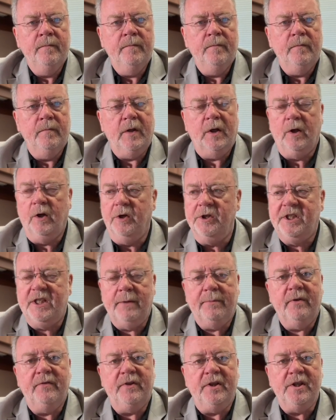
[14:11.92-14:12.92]
You know,
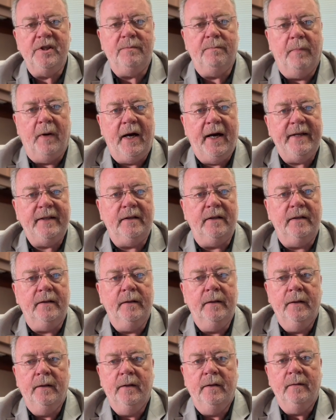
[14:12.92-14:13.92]
some of these Biden
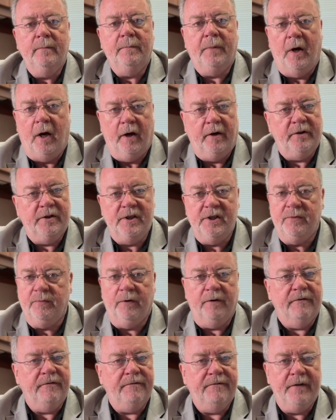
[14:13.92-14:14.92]
pardons
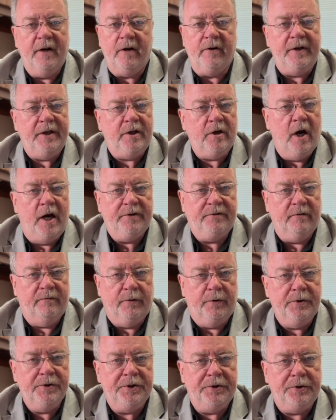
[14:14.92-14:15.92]
were very
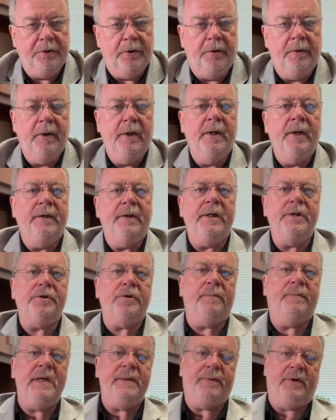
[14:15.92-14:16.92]
controversial. These
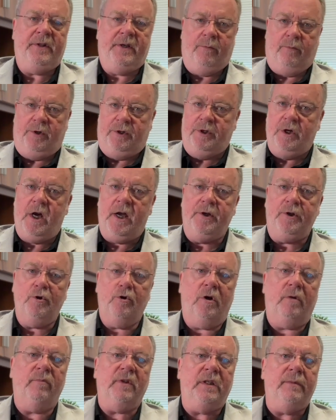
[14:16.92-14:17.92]
are people that would not
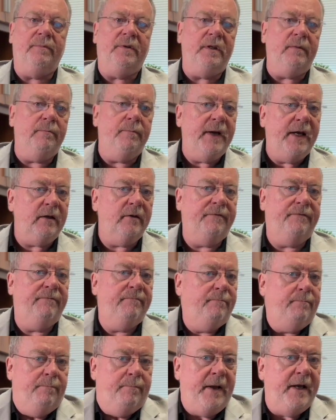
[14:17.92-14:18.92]
normally be
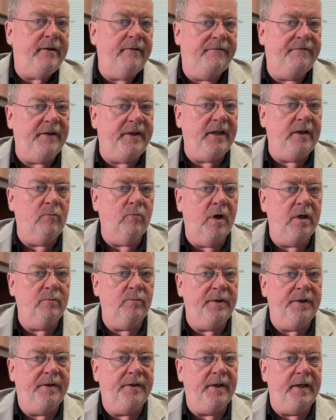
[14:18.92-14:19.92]
benefiting, one
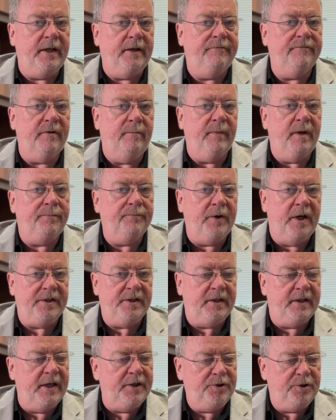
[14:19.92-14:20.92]
would think, from a
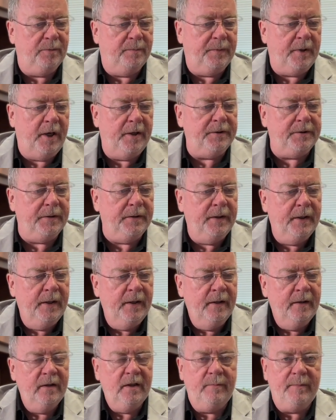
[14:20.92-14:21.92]
presidential pardon.
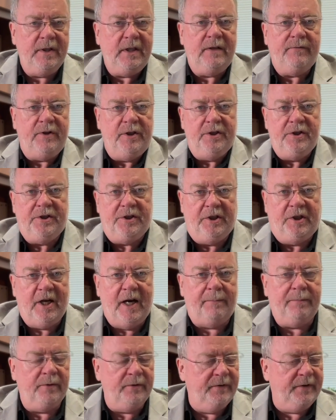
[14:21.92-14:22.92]
Let me give you just a
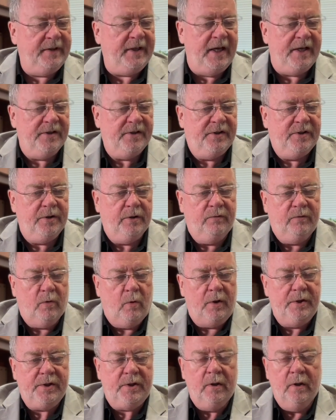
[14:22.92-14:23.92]
couple of the cases here. Of
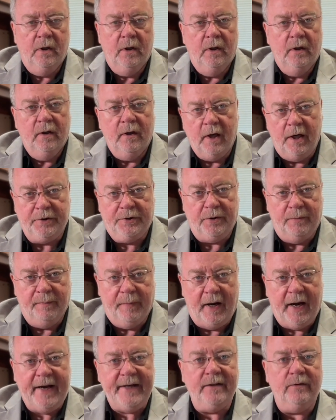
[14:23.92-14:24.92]
course, Hunter
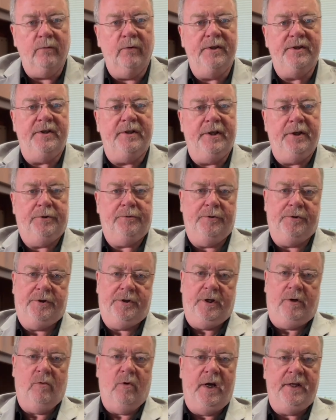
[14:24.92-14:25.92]
Biden was an
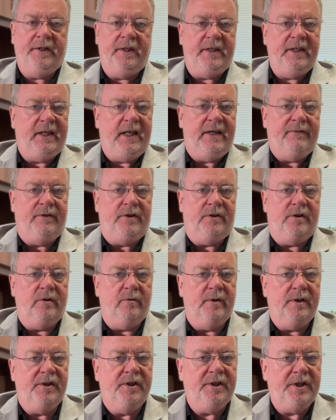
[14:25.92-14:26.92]
interesting one that he gave it to
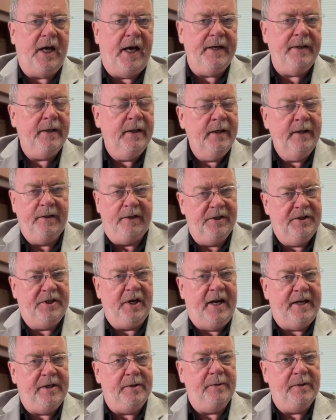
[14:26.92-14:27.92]
his son,
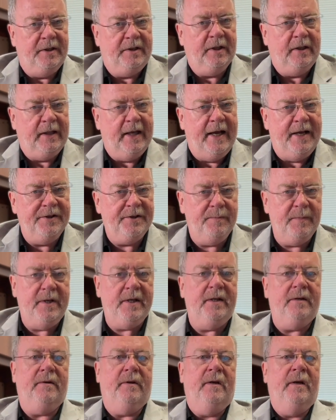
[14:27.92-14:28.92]
decided it at the last
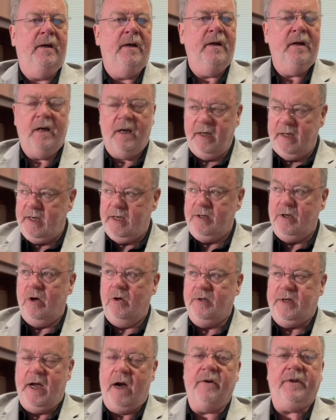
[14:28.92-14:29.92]
minute. I got no
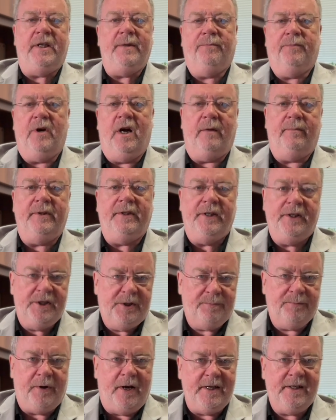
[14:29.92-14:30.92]
doubt he probably
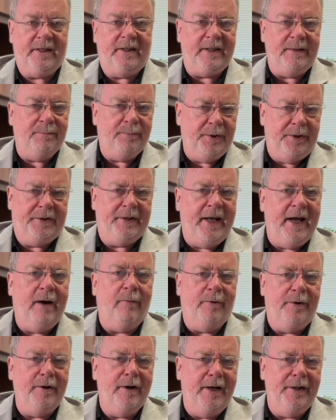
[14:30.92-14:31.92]
expressly put that
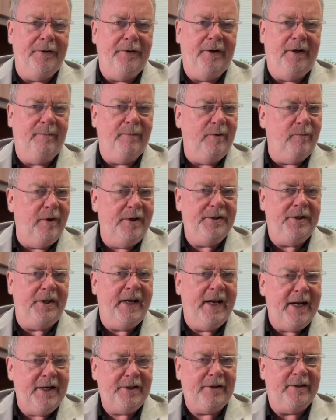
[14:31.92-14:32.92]
one on there, but was it
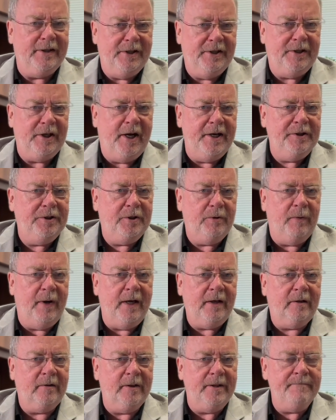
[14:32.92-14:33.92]
actually signed
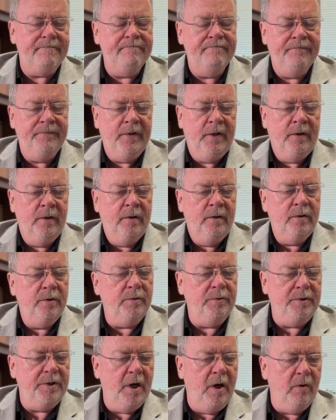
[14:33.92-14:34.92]
correctly?
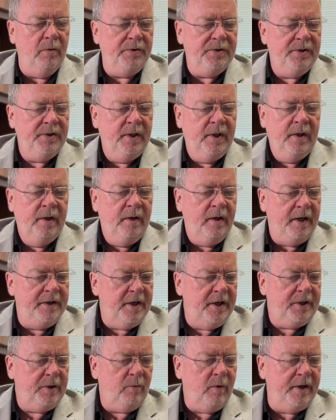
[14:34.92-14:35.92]
Who knows?
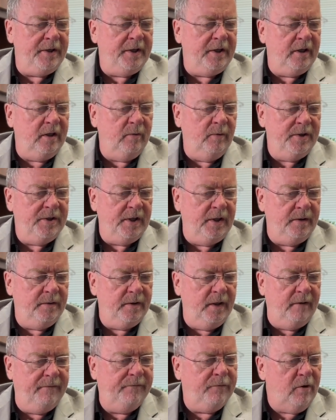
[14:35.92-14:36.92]
Another one here was a
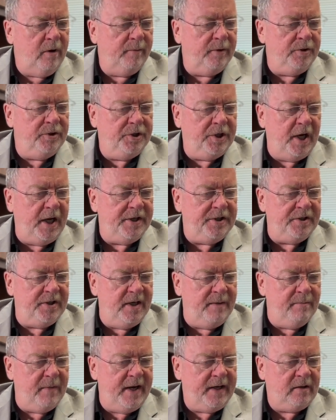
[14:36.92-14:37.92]
former judge
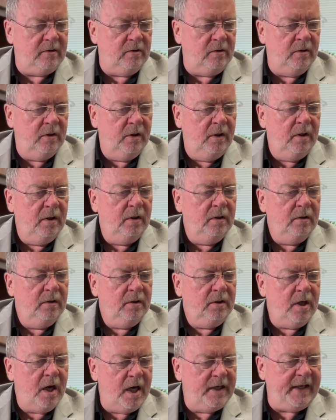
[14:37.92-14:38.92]
named Michael
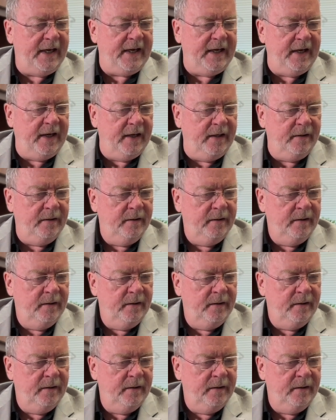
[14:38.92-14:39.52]
Conahan.